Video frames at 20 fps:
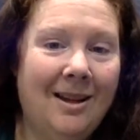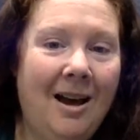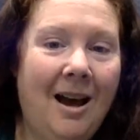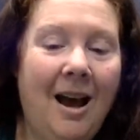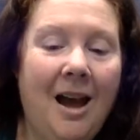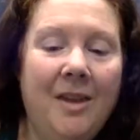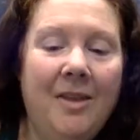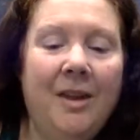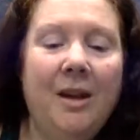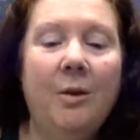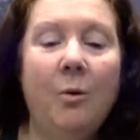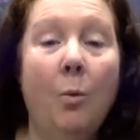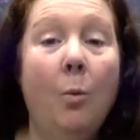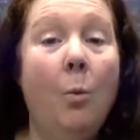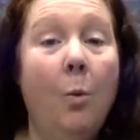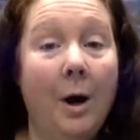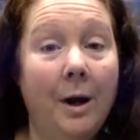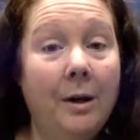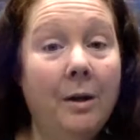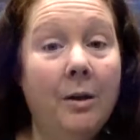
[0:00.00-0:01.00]
I think
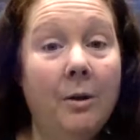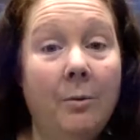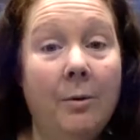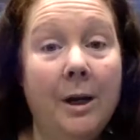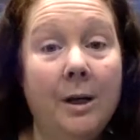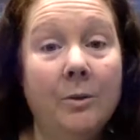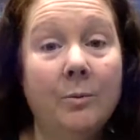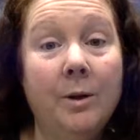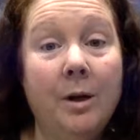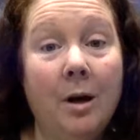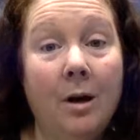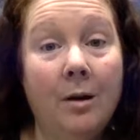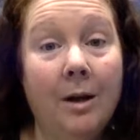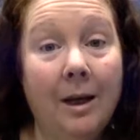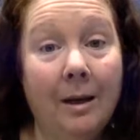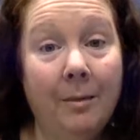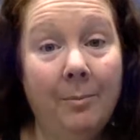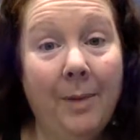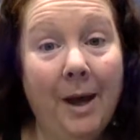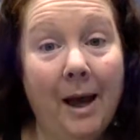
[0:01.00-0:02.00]
one of the ways we all
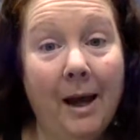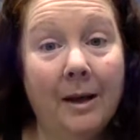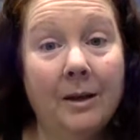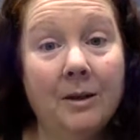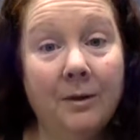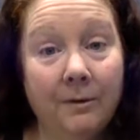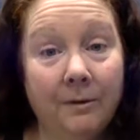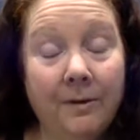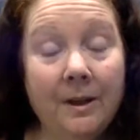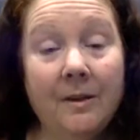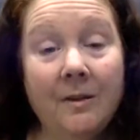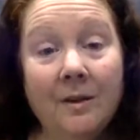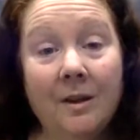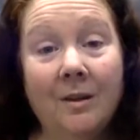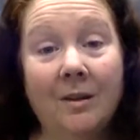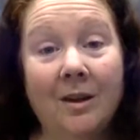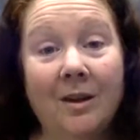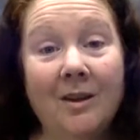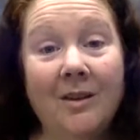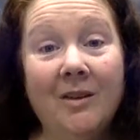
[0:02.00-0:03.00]
get back to fixing
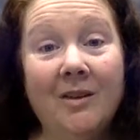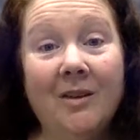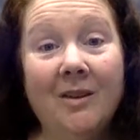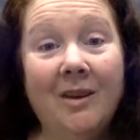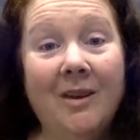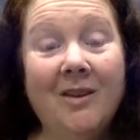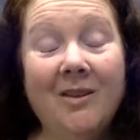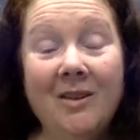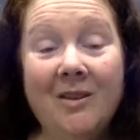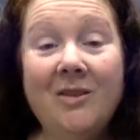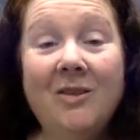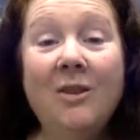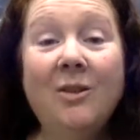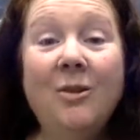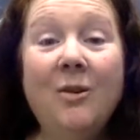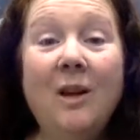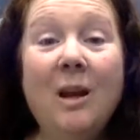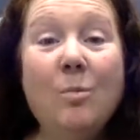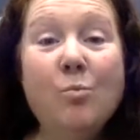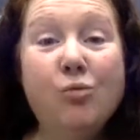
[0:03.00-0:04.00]
this is
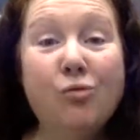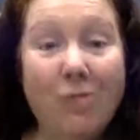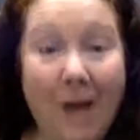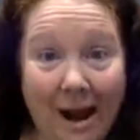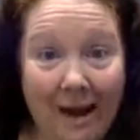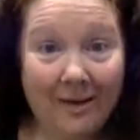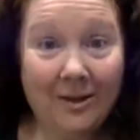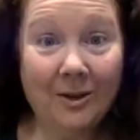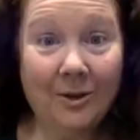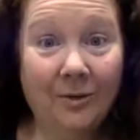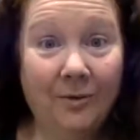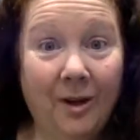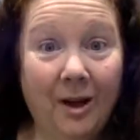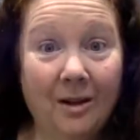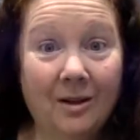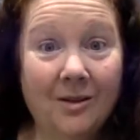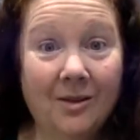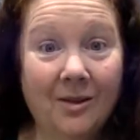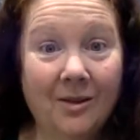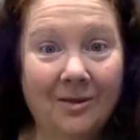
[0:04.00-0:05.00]
instituting practice
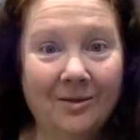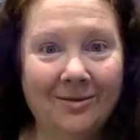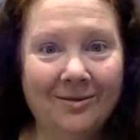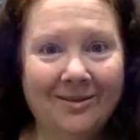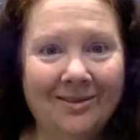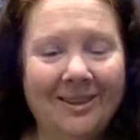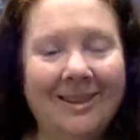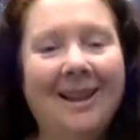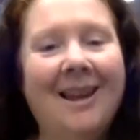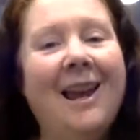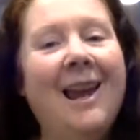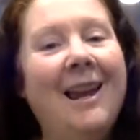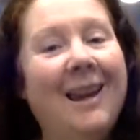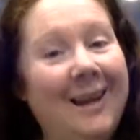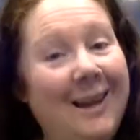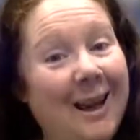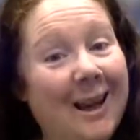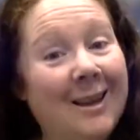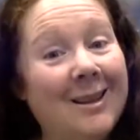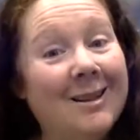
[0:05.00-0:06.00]
fucks.
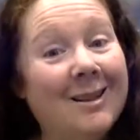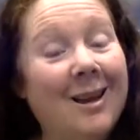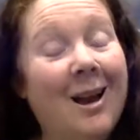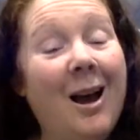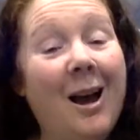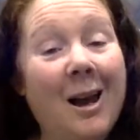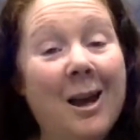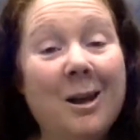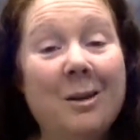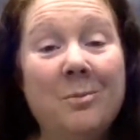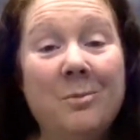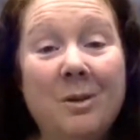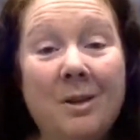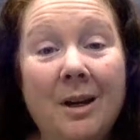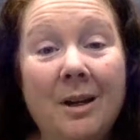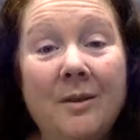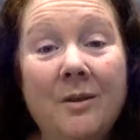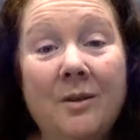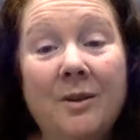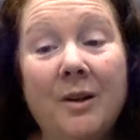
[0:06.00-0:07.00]
Yes, I am
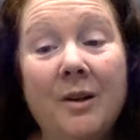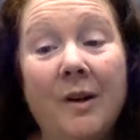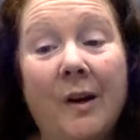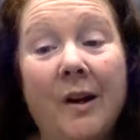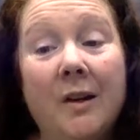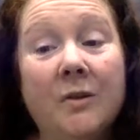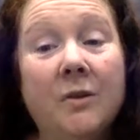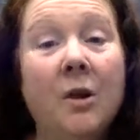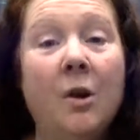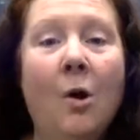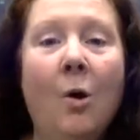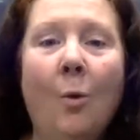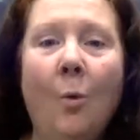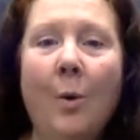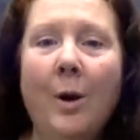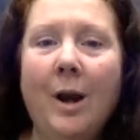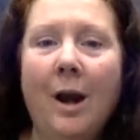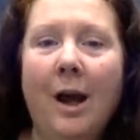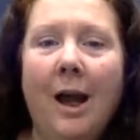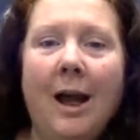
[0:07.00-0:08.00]
dead serious.
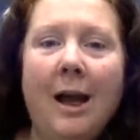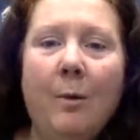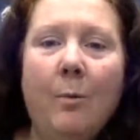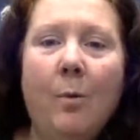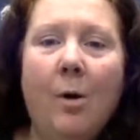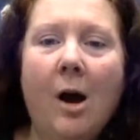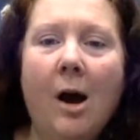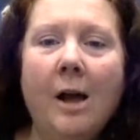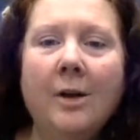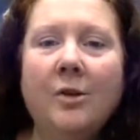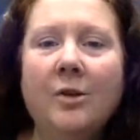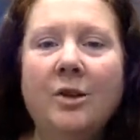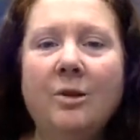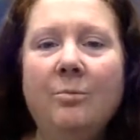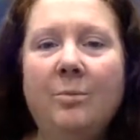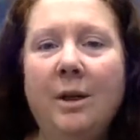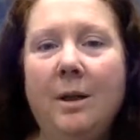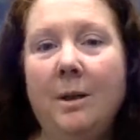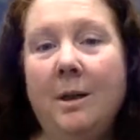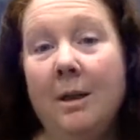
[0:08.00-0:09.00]
When I watch the
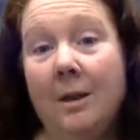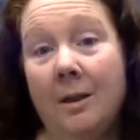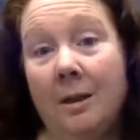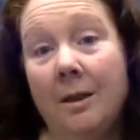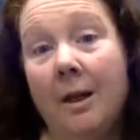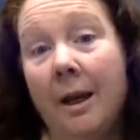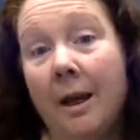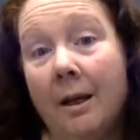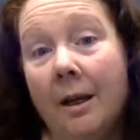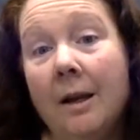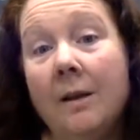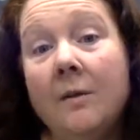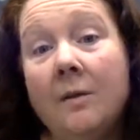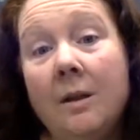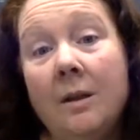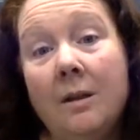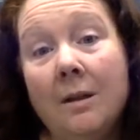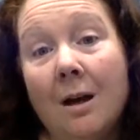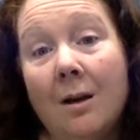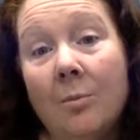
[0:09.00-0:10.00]
media today and I
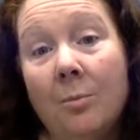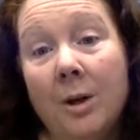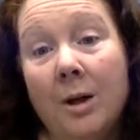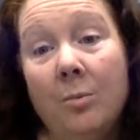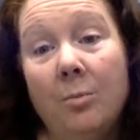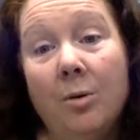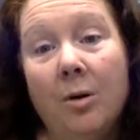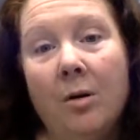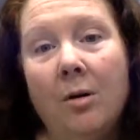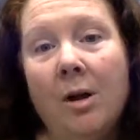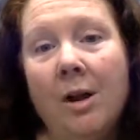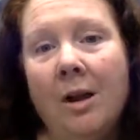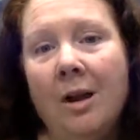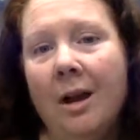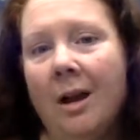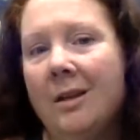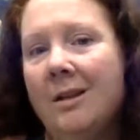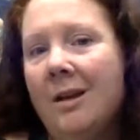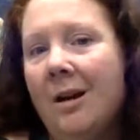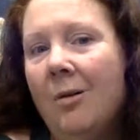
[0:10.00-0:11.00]
see young people,
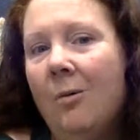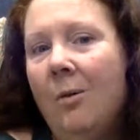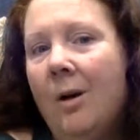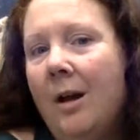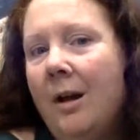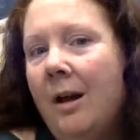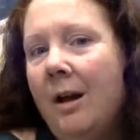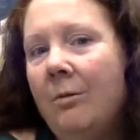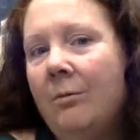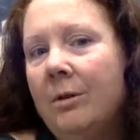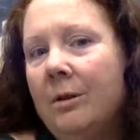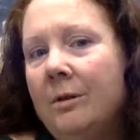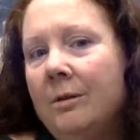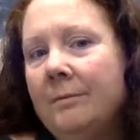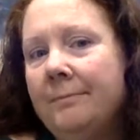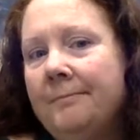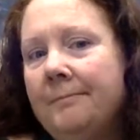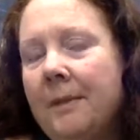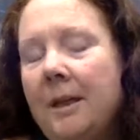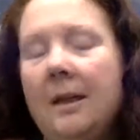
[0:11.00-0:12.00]
it's all whatever.
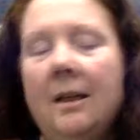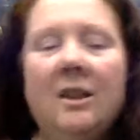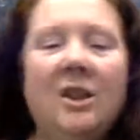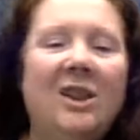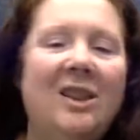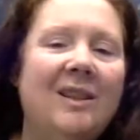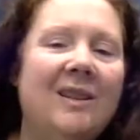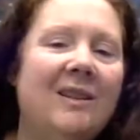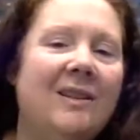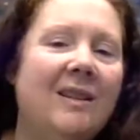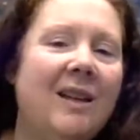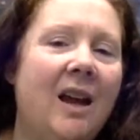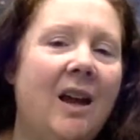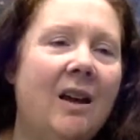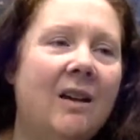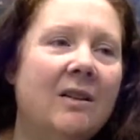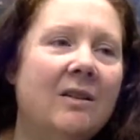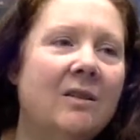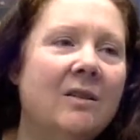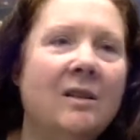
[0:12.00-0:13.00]
It's just
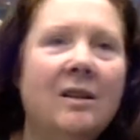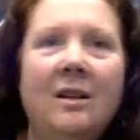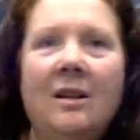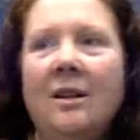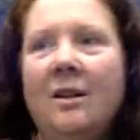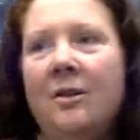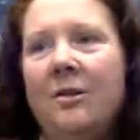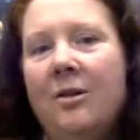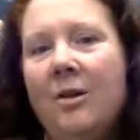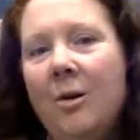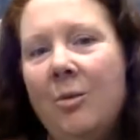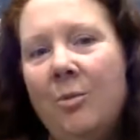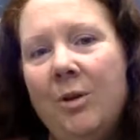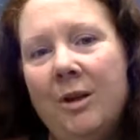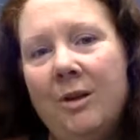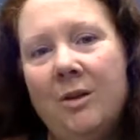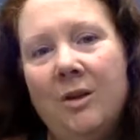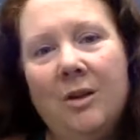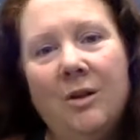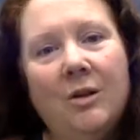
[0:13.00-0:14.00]
sex. No
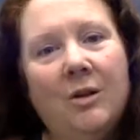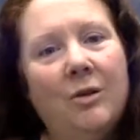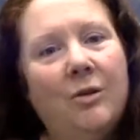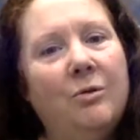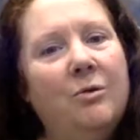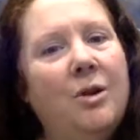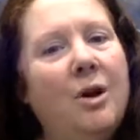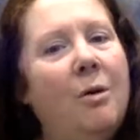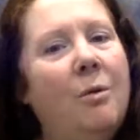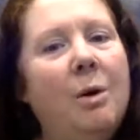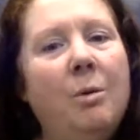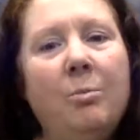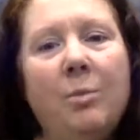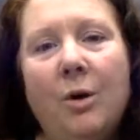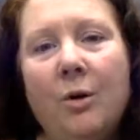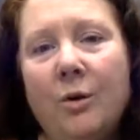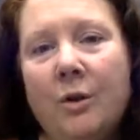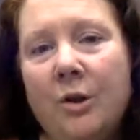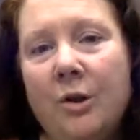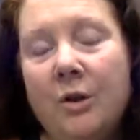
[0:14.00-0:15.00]
big deal. No
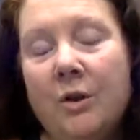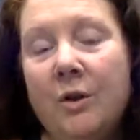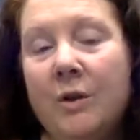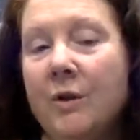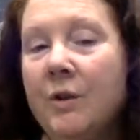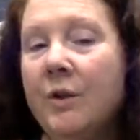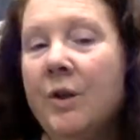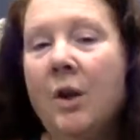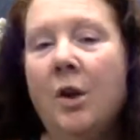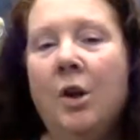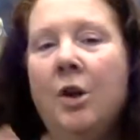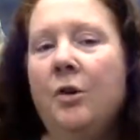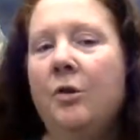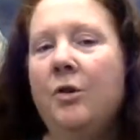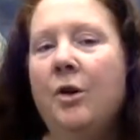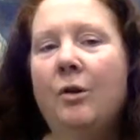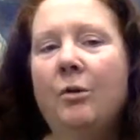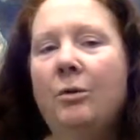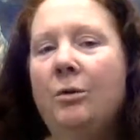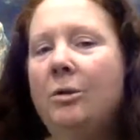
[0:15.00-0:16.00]
emotions.
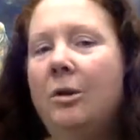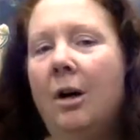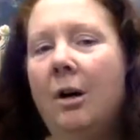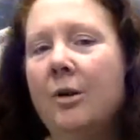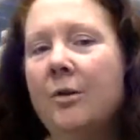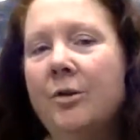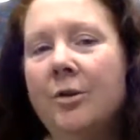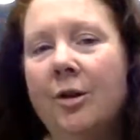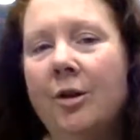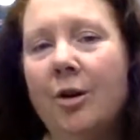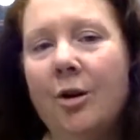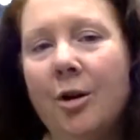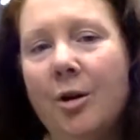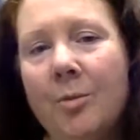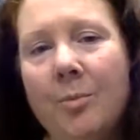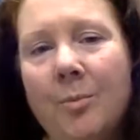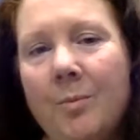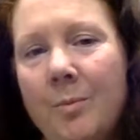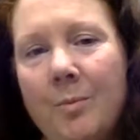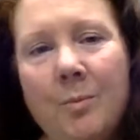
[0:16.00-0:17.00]
No
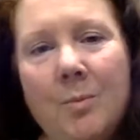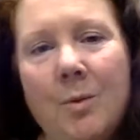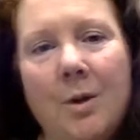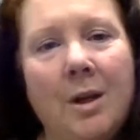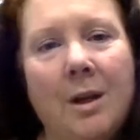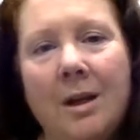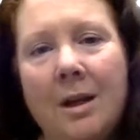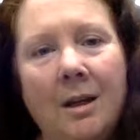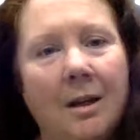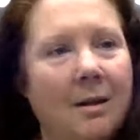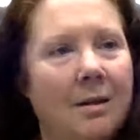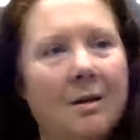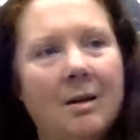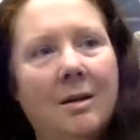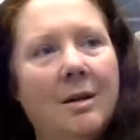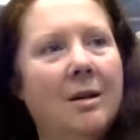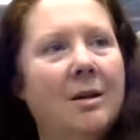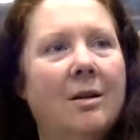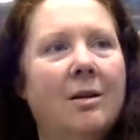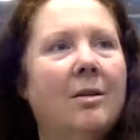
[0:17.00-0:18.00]
long-term
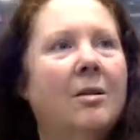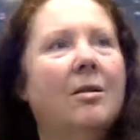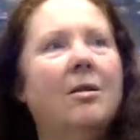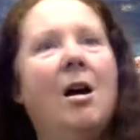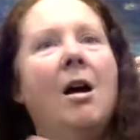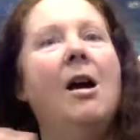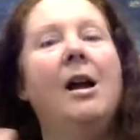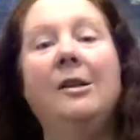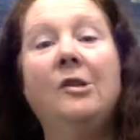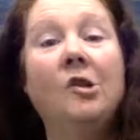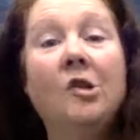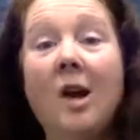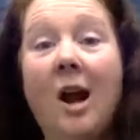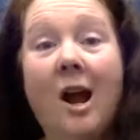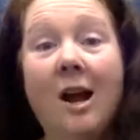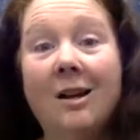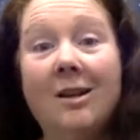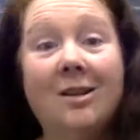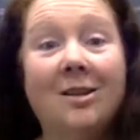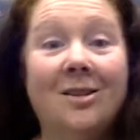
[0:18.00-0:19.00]

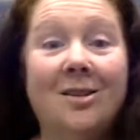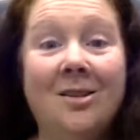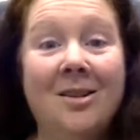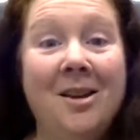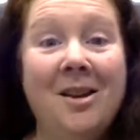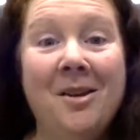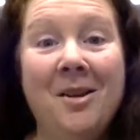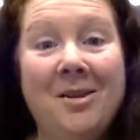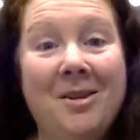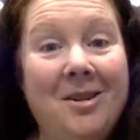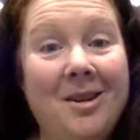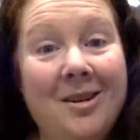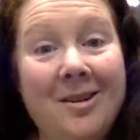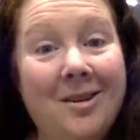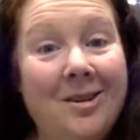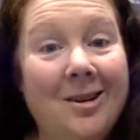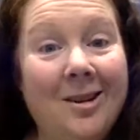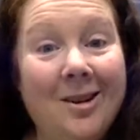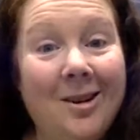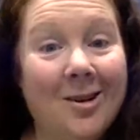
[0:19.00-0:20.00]
contracts
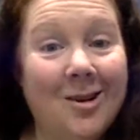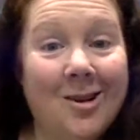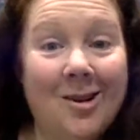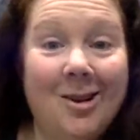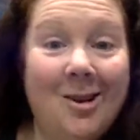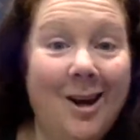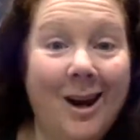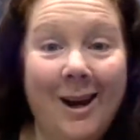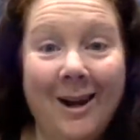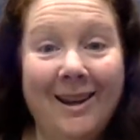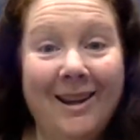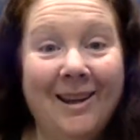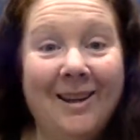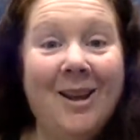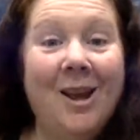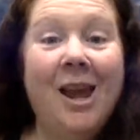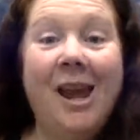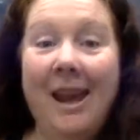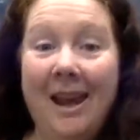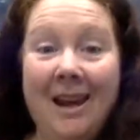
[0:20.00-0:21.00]
negotiated.
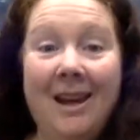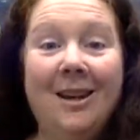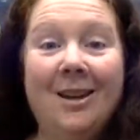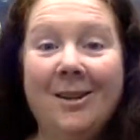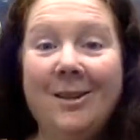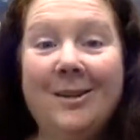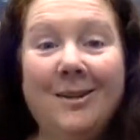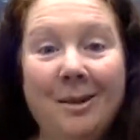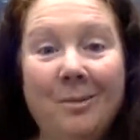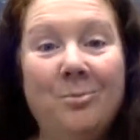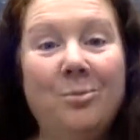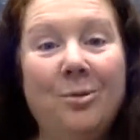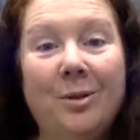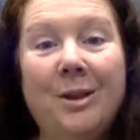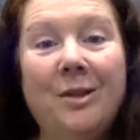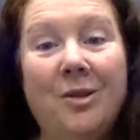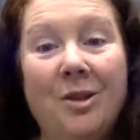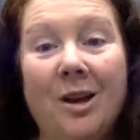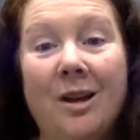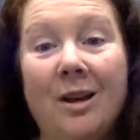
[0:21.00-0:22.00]
It is
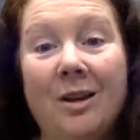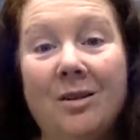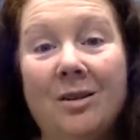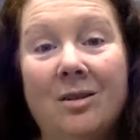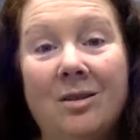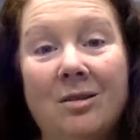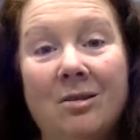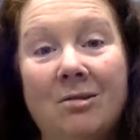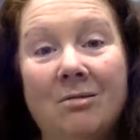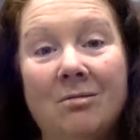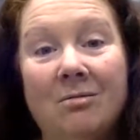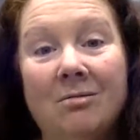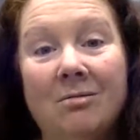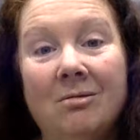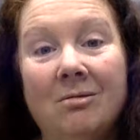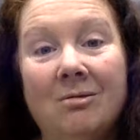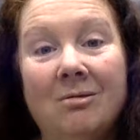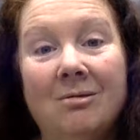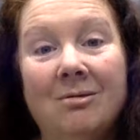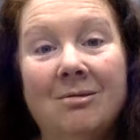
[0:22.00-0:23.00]
simply just
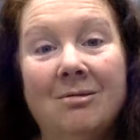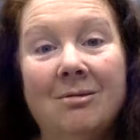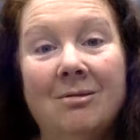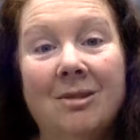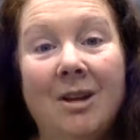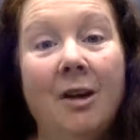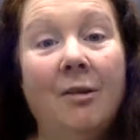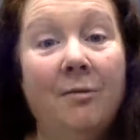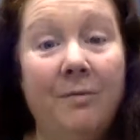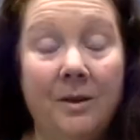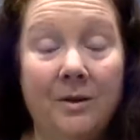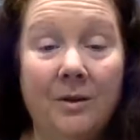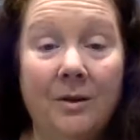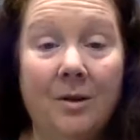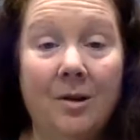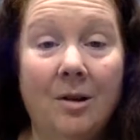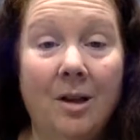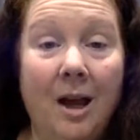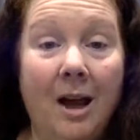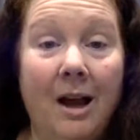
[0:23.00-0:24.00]
a
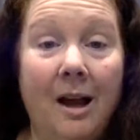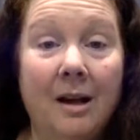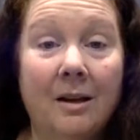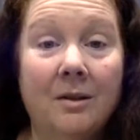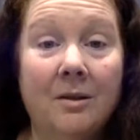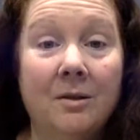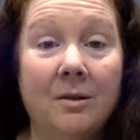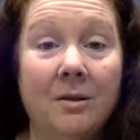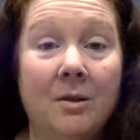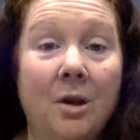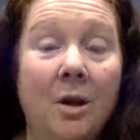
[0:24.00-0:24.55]
physical act.